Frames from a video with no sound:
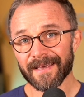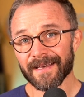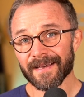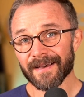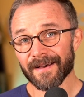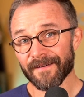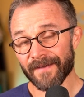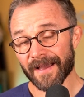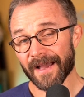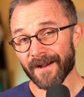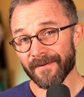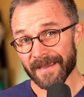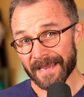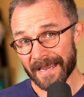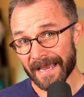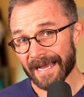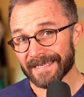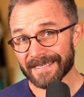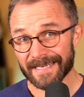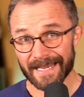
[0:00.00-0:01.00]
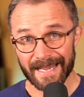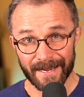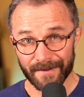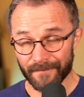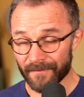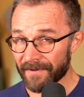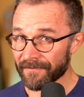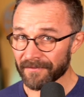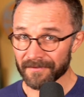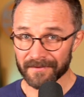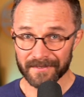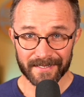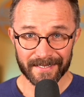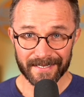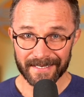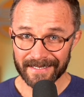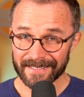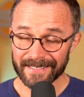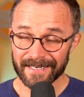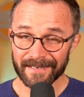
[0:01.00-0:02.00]
of how he got to 8 Rivers
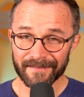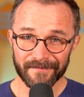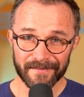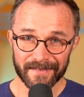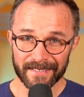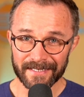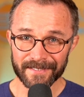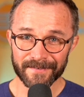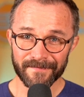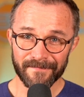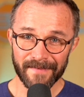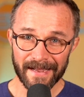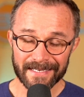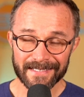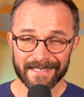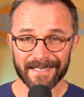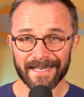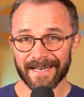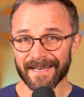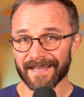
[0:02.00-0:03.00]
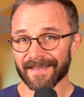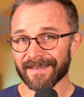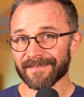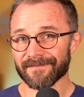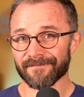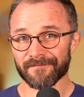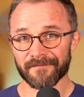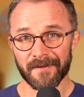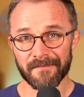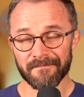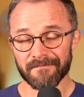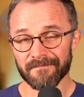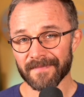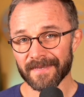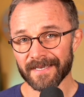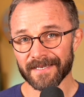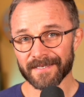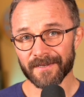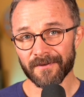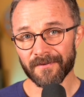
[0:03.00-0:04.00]
itself is fascinating. From
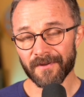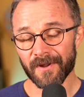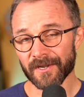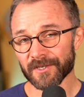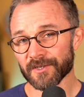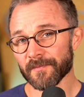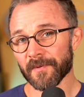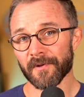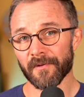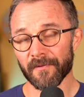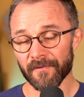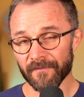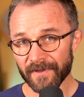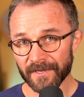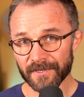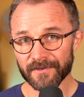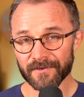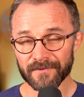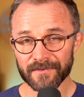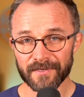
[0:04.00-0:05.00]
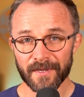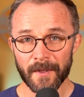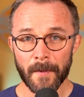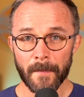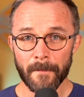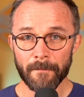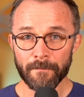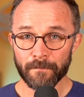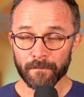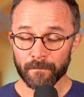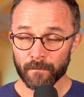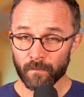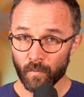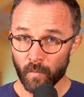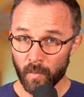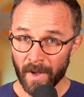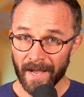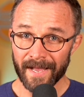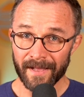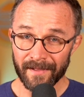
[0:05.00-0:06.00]
his own entrepreneurial ventures
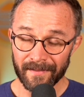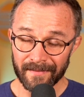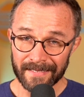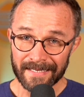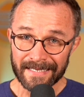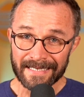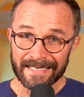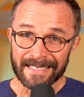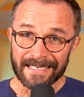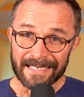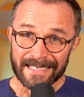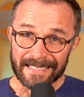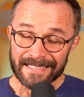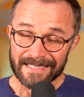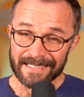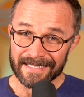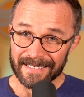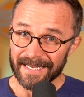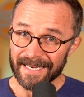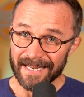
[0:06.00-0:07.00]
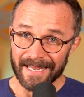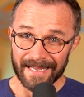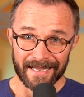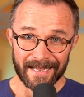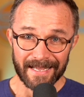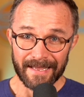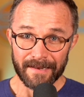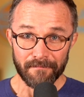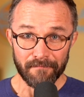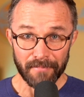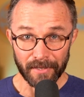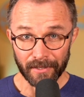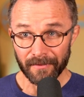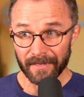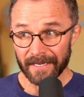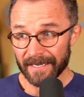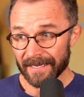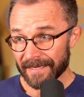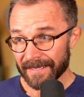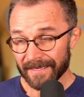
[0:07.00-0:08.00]
while studying and
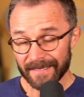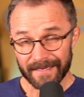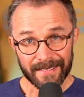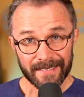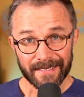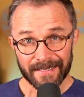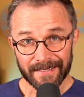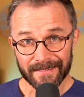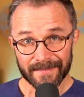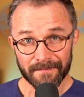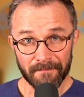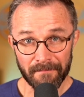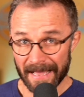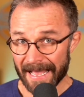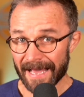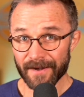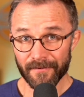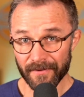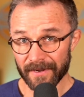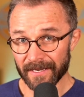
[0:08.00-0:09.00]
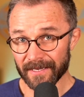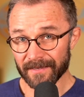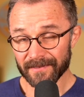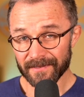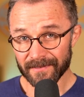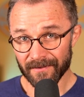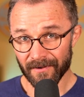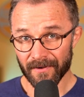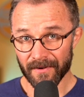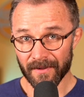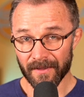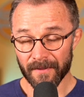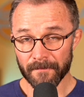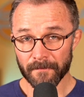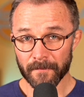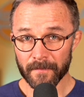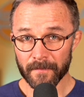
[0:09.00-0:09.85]
building his battery startup,